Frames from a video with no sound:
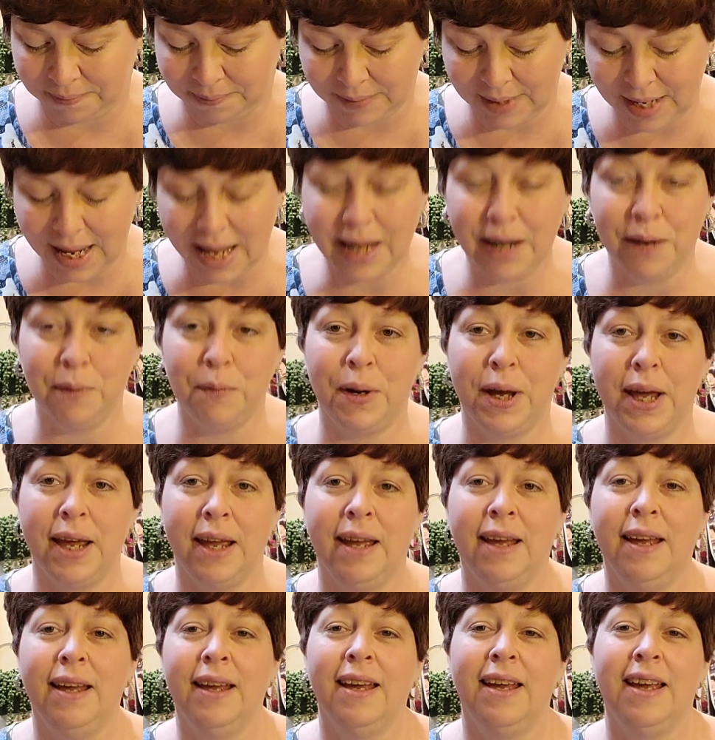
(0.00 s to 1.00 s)
anyway,
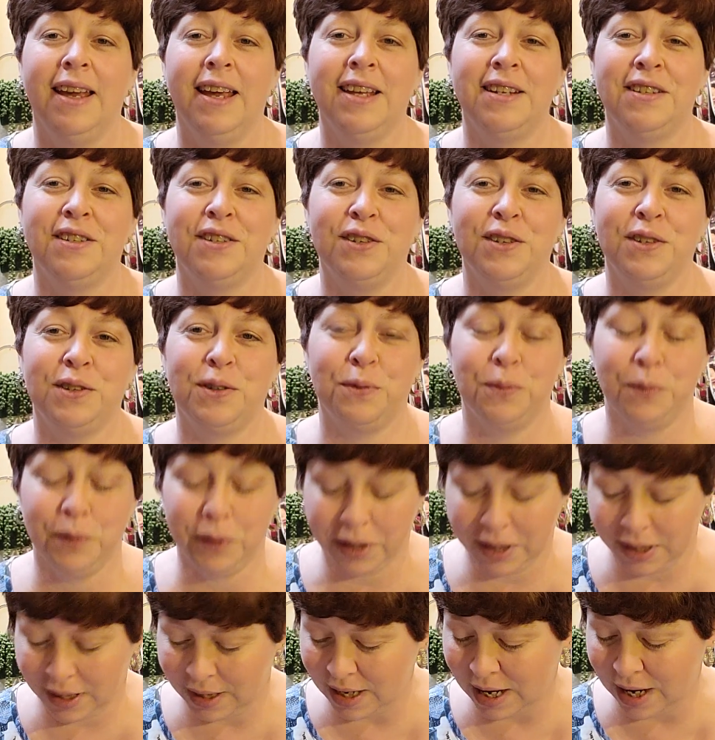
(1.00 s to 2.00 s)
it's just
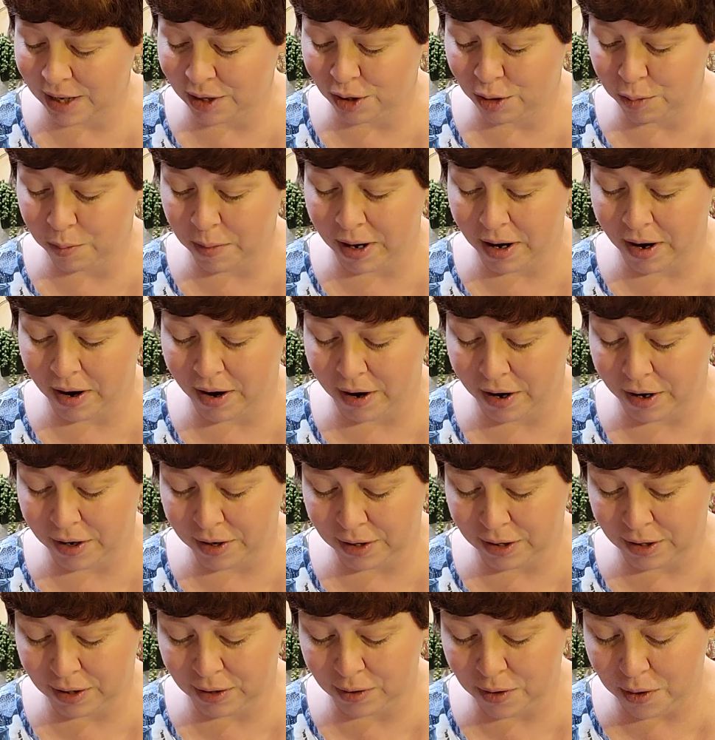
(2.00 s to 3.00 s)
really touched my
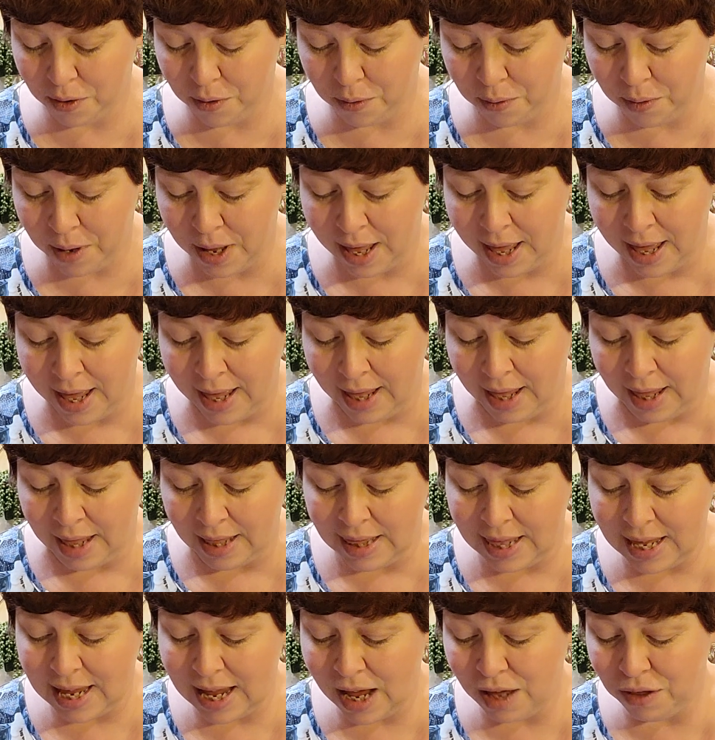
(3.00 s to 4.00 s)
heart. So
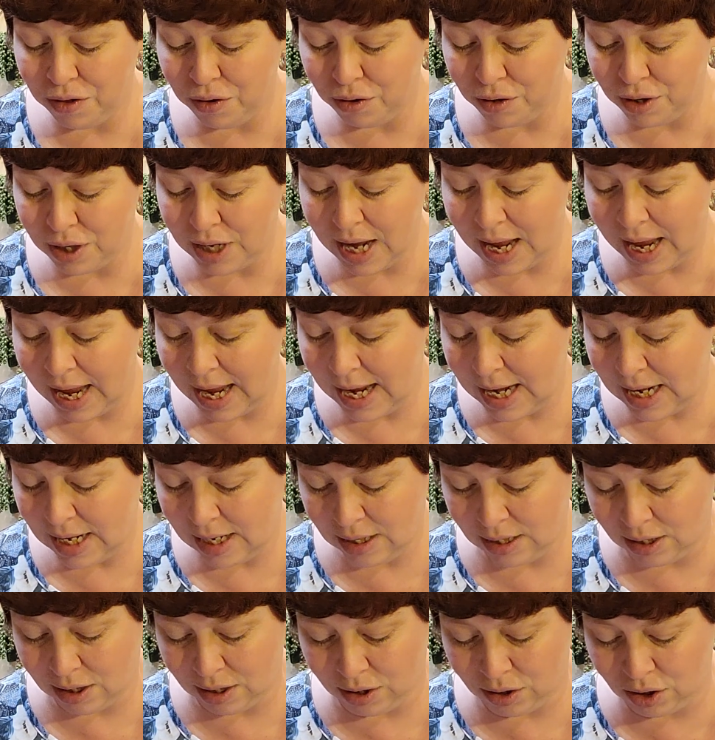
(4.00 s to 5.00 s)
the other
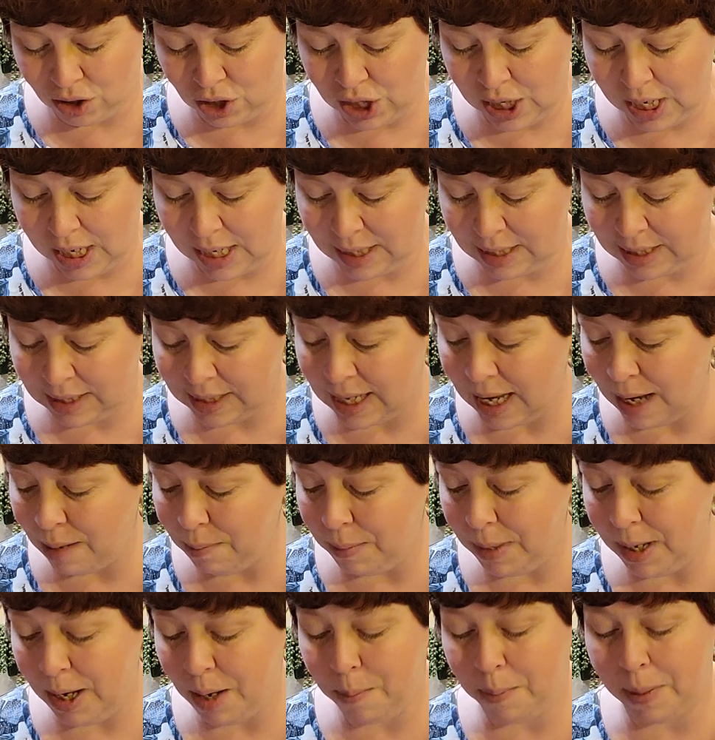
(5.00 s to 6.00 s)
day, she had sent
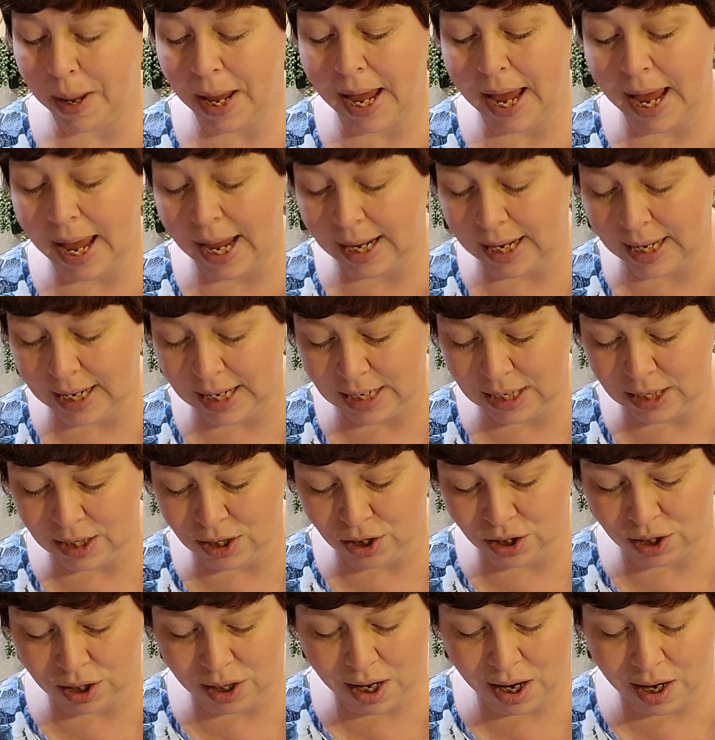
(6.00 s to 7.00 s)
me a
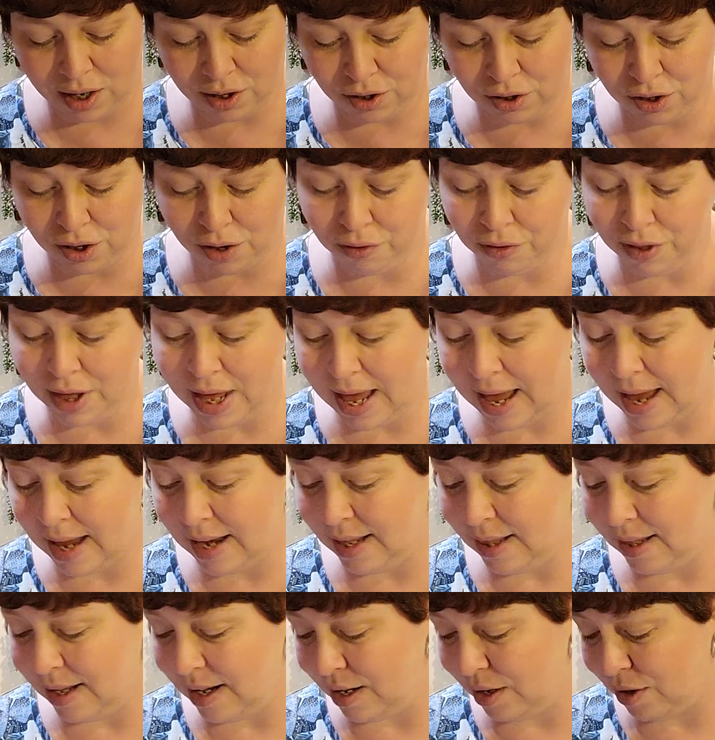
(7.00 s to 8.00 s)
package. I'll show that,
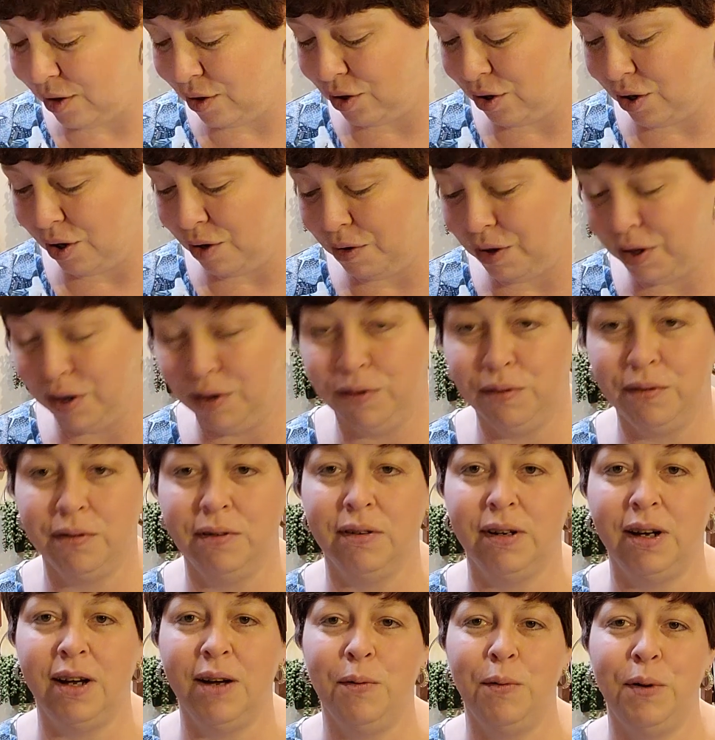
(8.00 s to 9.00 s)
and then I'll show you
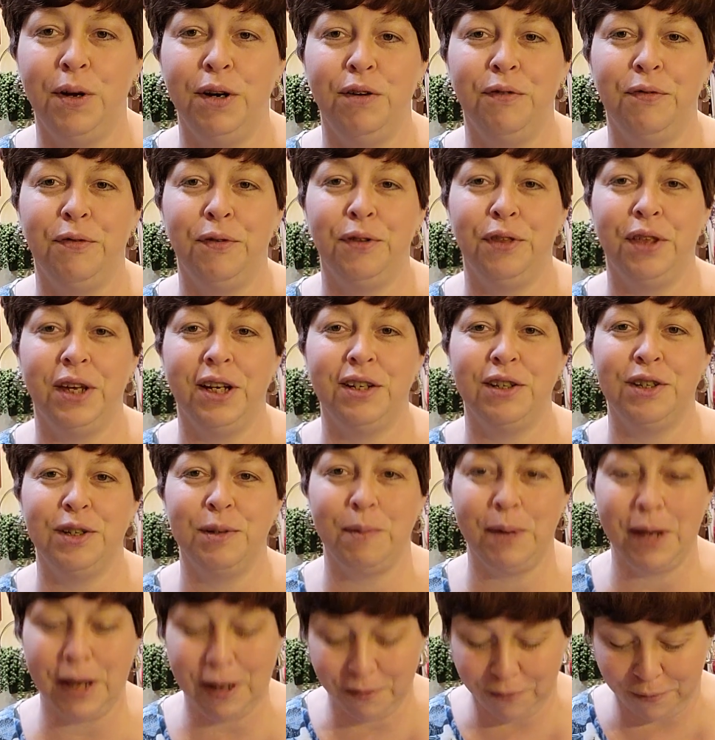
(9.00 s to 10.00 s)
a wonderful thing she
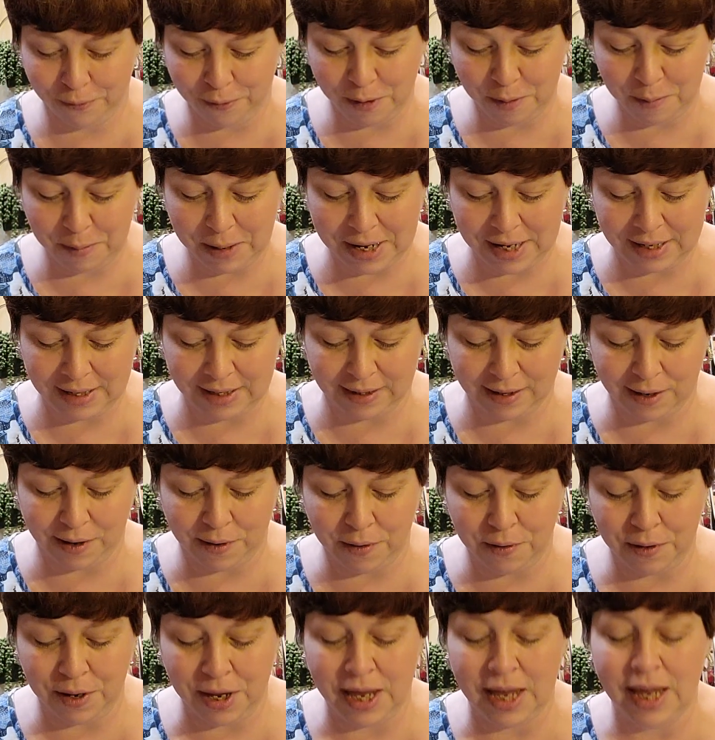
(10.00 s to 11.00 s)
made for me.
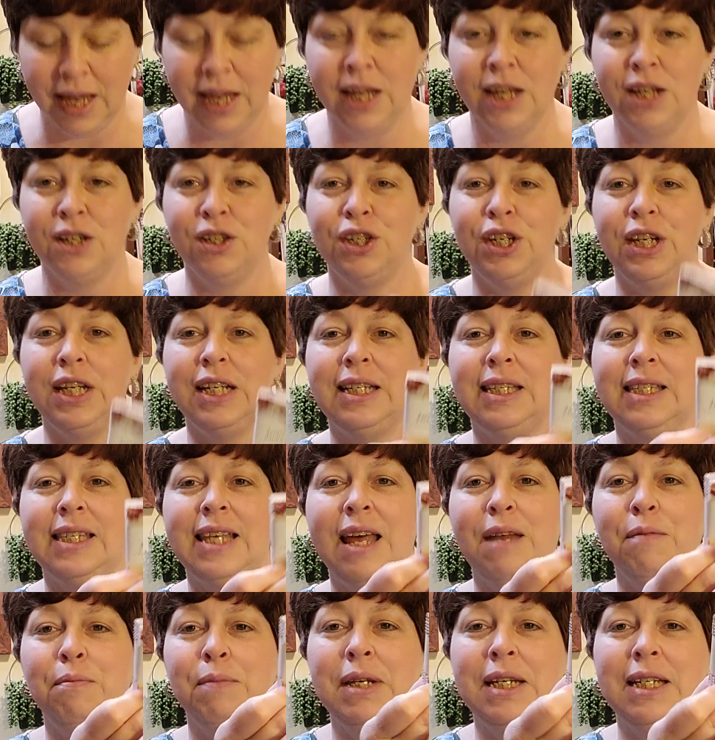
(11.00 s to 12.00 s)
So she had
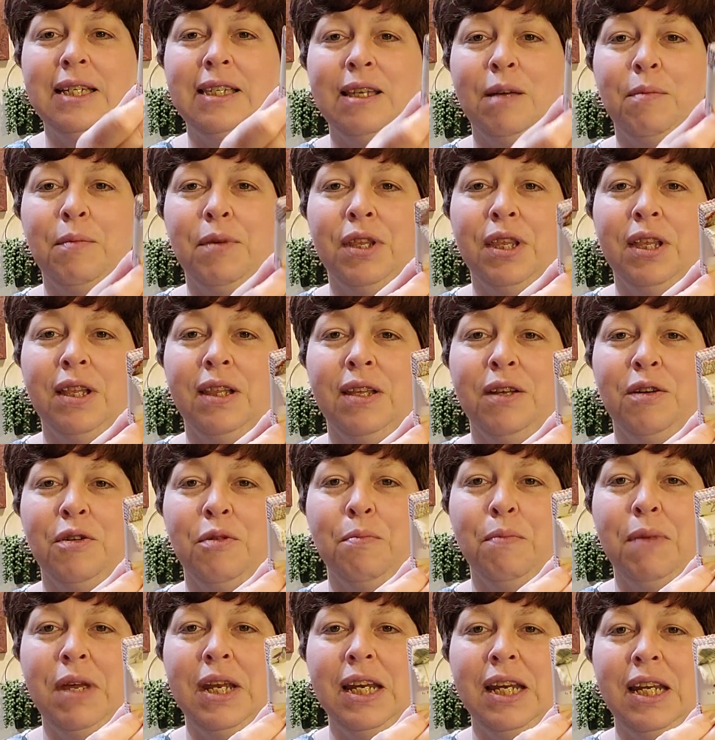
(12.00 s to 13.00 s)
sent me some of the little
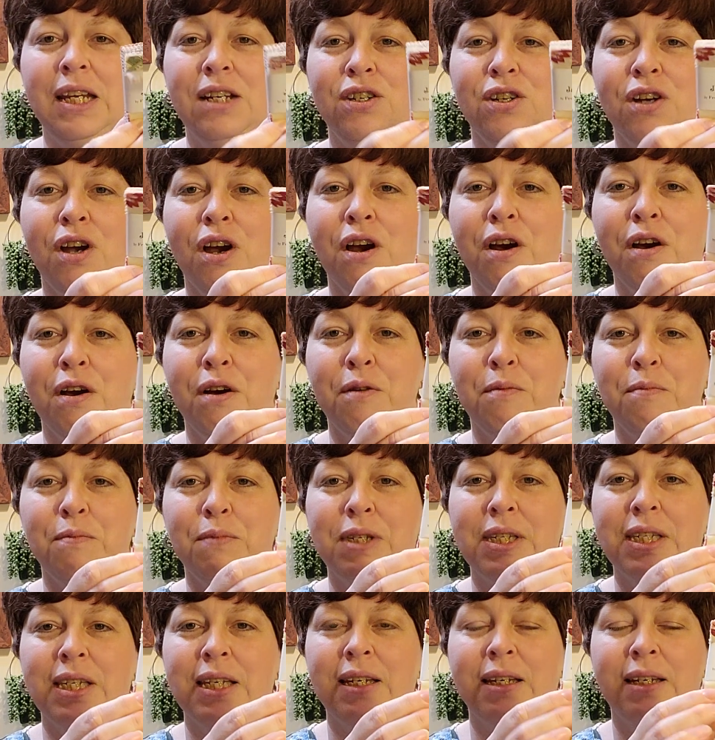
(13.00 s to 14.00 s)
mini
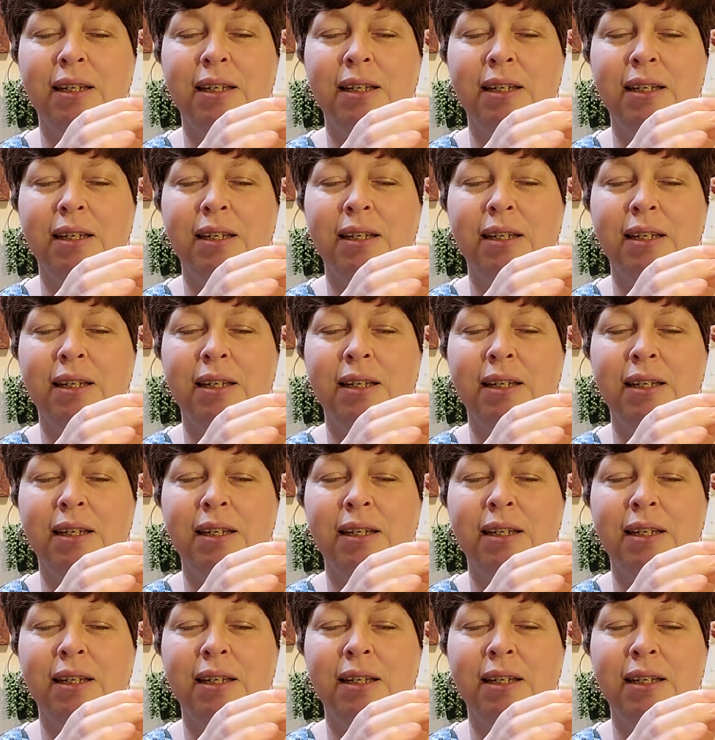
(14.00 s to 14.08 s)
charms.